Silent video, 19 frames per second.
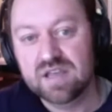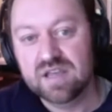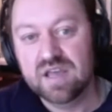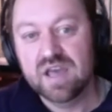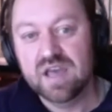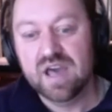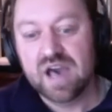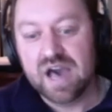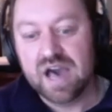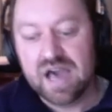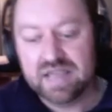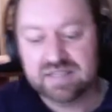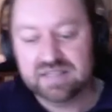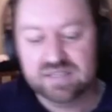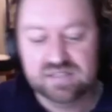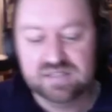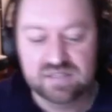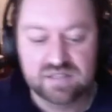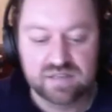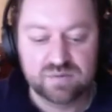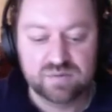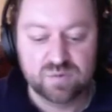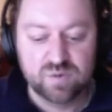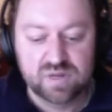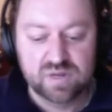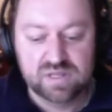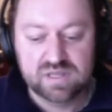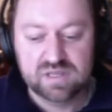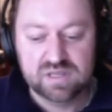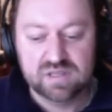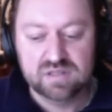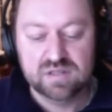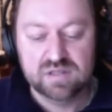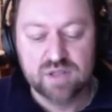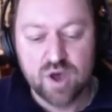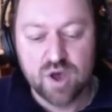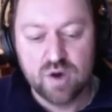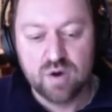I didn't really
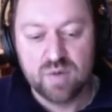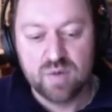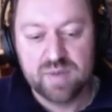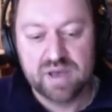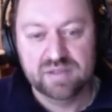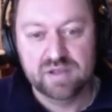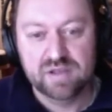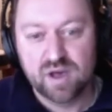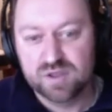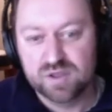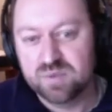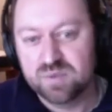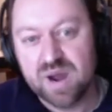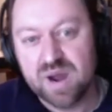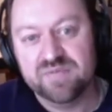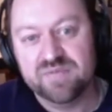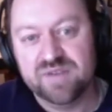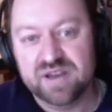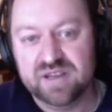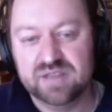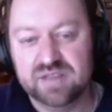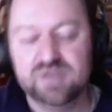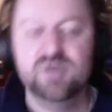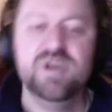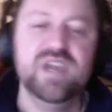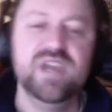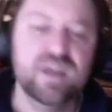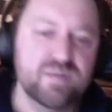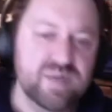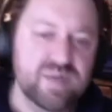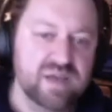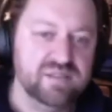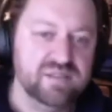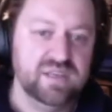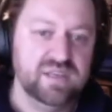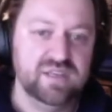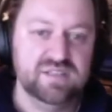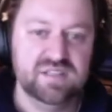know about all the prop fighting. You hear about
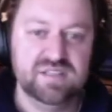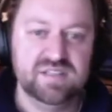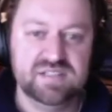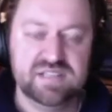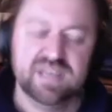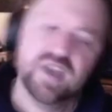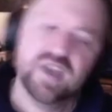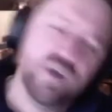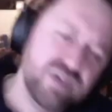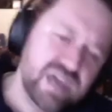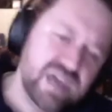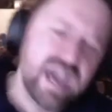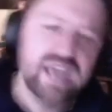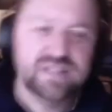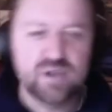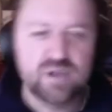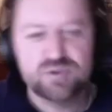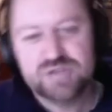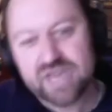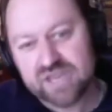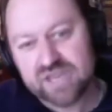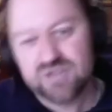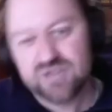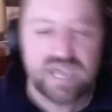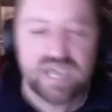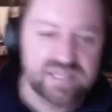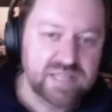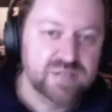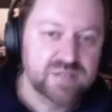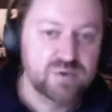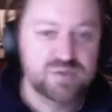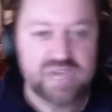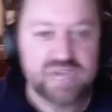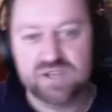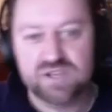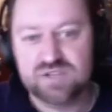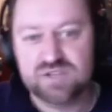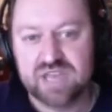things and it's like, oh yeah, I know Jackie Chan, I know Jackie
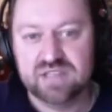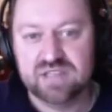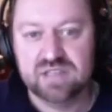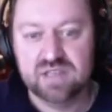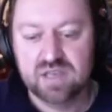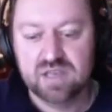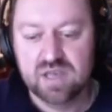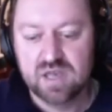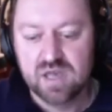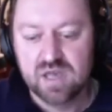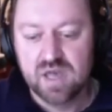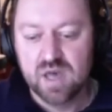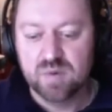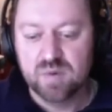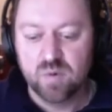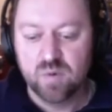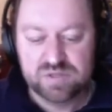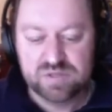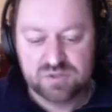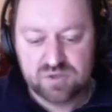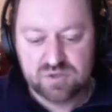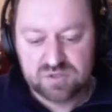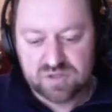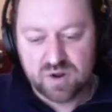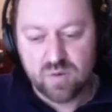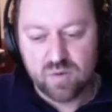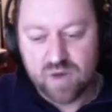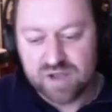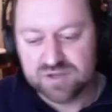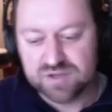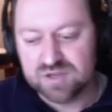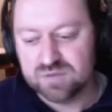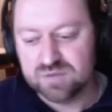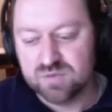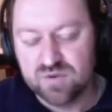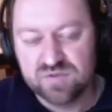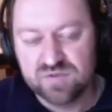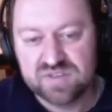Chan. But once you start watching
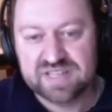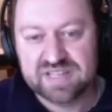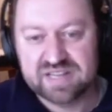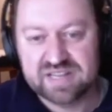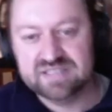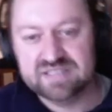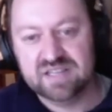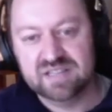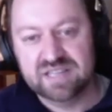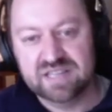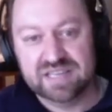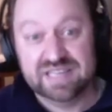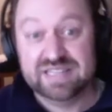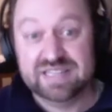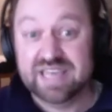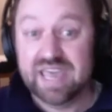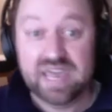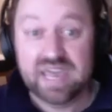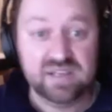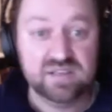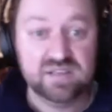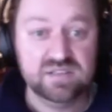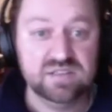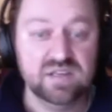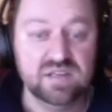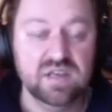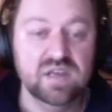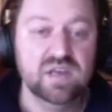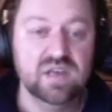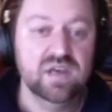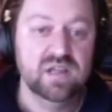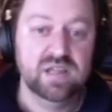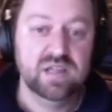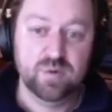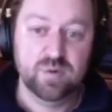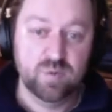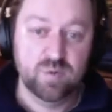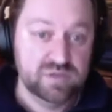movies that he's done, like in the 80s,
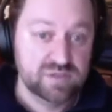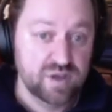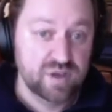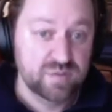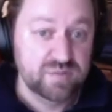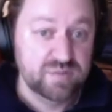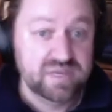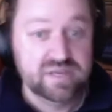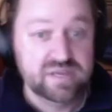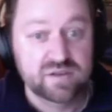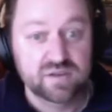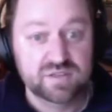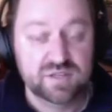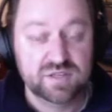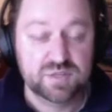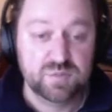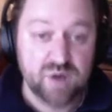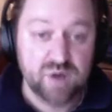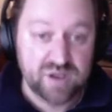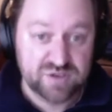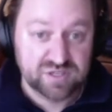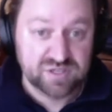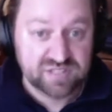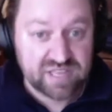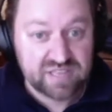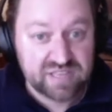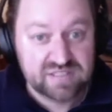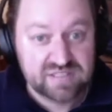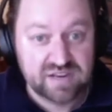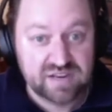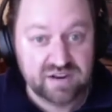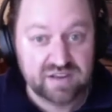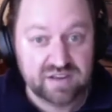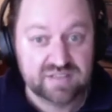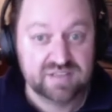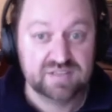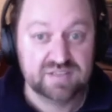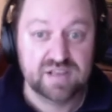like Wheels on Meals, his Project A series,
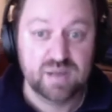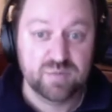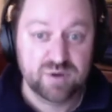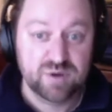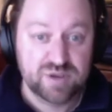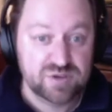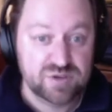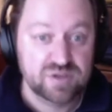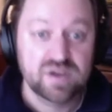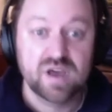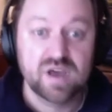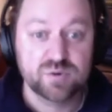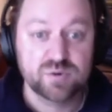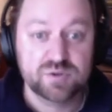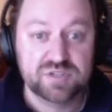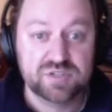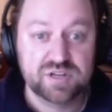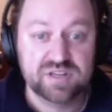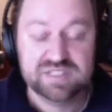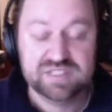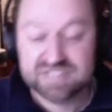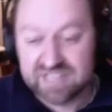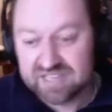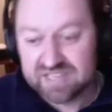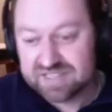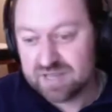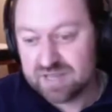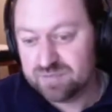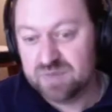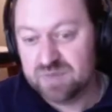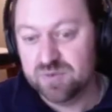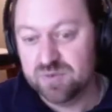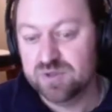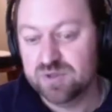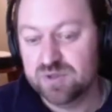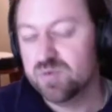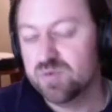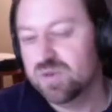his Operation Condor series, things that people
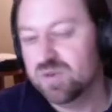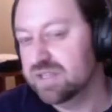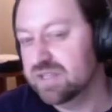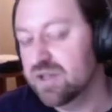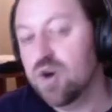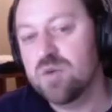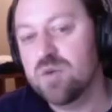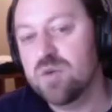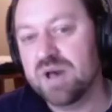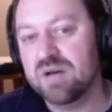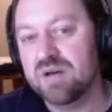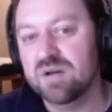don't really know about,